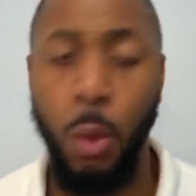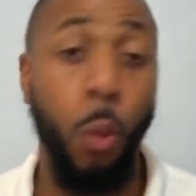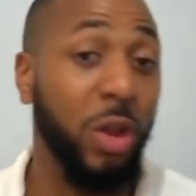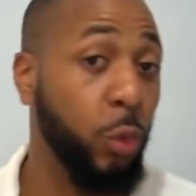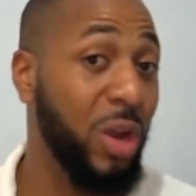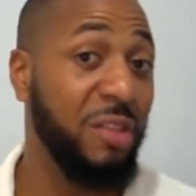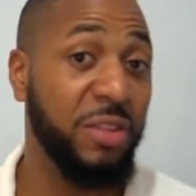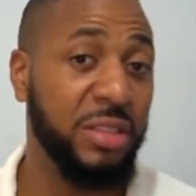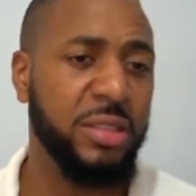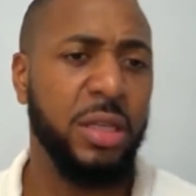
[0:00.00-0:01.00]
What
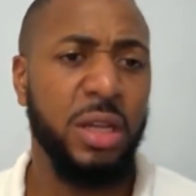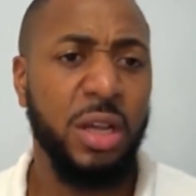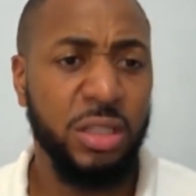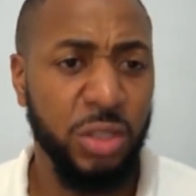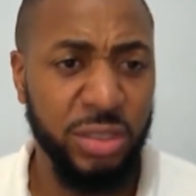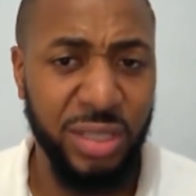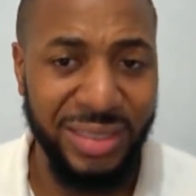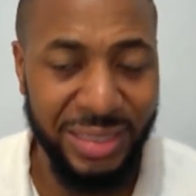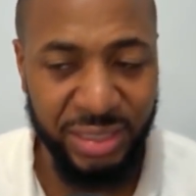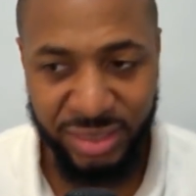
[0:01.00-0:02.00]
relevance does
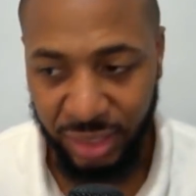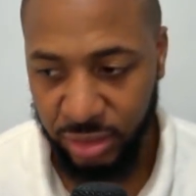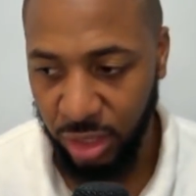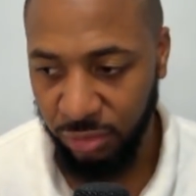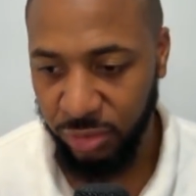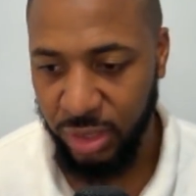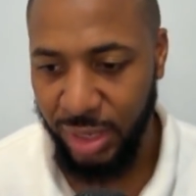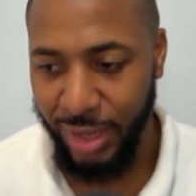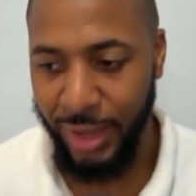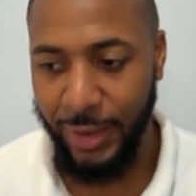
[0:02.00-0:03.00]
these stats
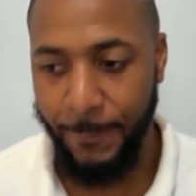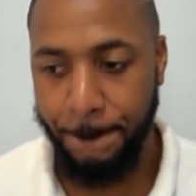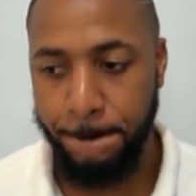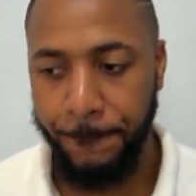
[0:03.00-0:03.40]
have?